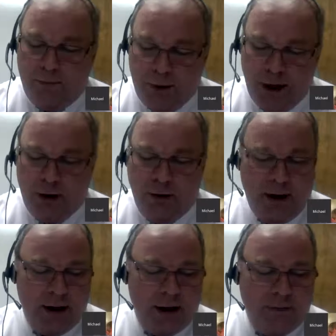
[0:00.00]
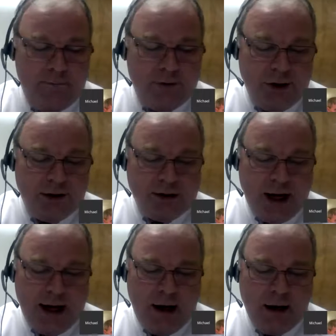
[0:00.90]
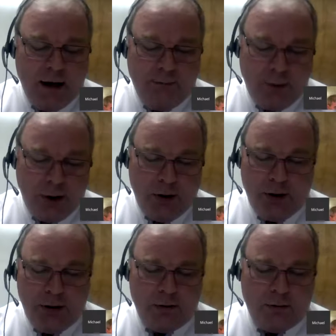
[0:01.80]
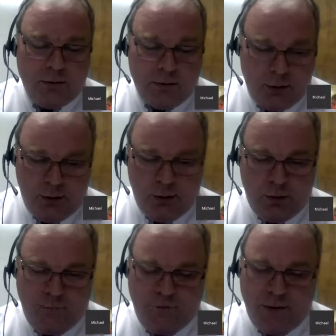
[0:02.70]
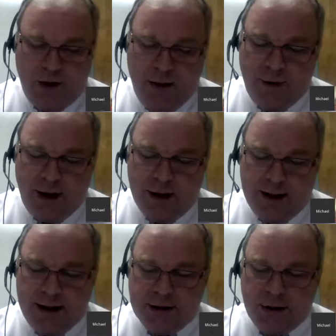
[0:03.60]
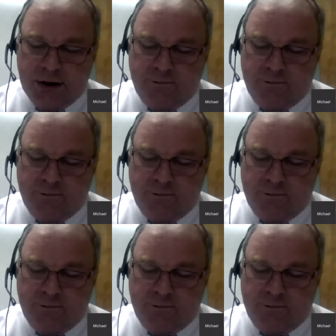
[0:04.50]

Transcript: period of Gentile imperial rule from Nebuchadnezzar's